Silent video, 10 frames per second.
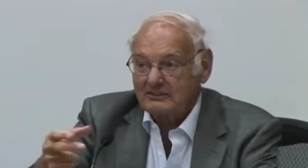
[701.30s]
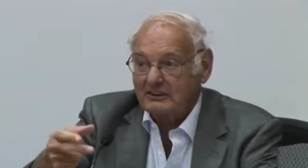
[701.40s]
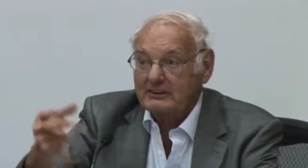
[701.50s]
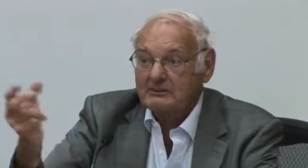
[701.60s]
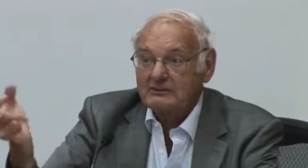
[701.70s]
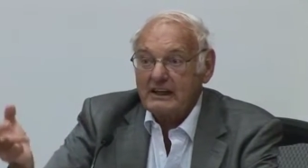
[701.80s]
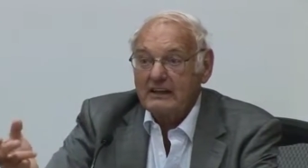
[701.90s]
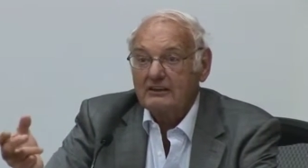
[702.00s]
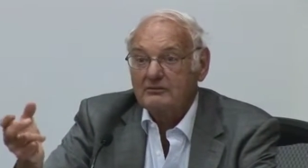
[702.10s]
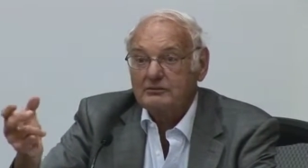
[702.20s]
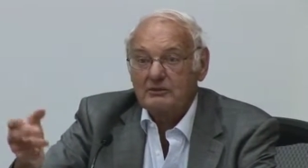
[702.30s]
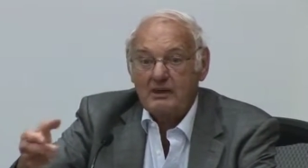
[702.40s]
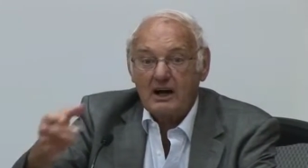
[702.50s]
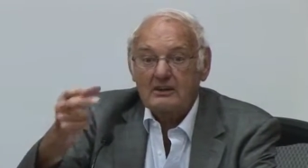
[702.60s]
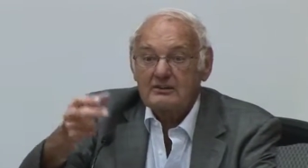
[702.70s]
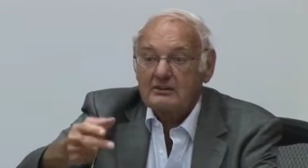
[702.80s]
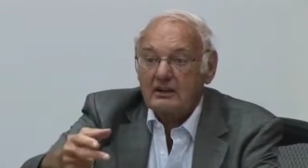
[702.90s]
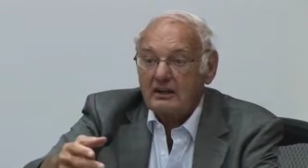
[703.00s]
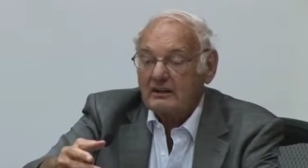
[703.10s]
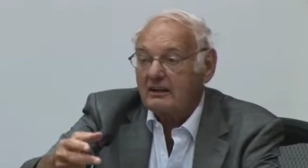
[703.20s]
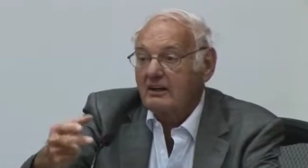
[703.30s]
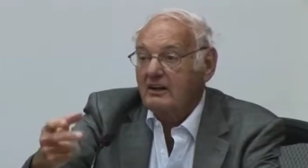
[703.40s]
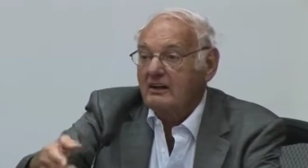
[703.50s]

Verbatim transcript: very real from Argentina